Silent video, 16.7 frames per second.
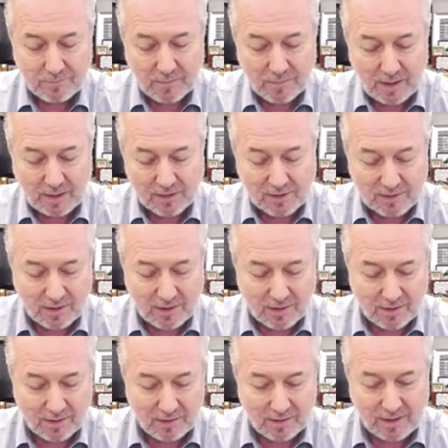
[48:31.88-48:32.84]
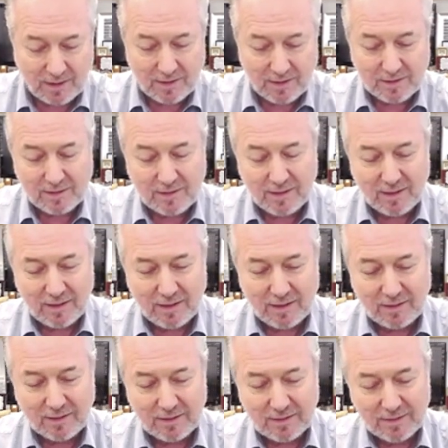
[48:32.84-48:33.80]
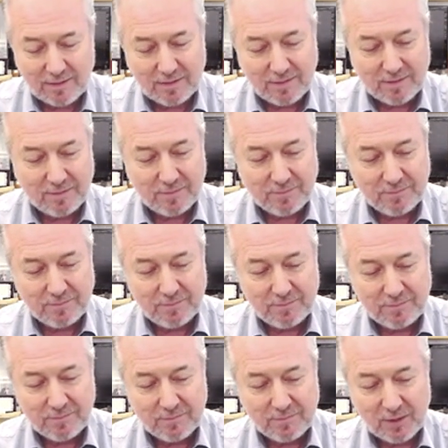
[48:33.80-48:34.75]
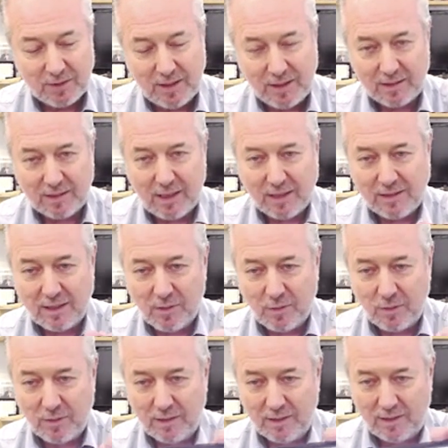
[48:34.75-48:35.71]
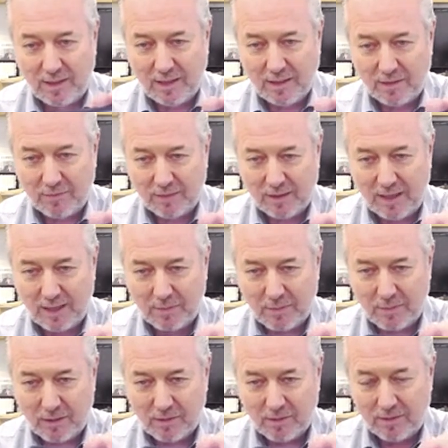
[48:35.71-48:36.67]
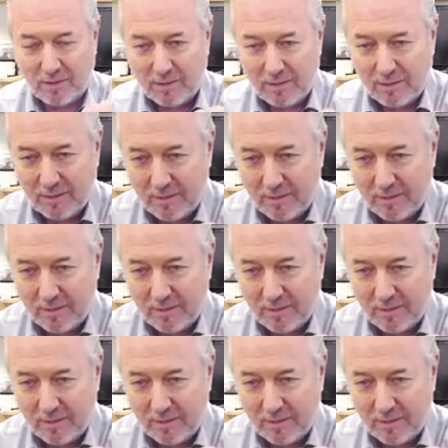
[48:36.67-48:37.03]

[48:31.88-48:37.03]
Yes, sir, ahí está. You see, it's casi como the Italian flag, pero con...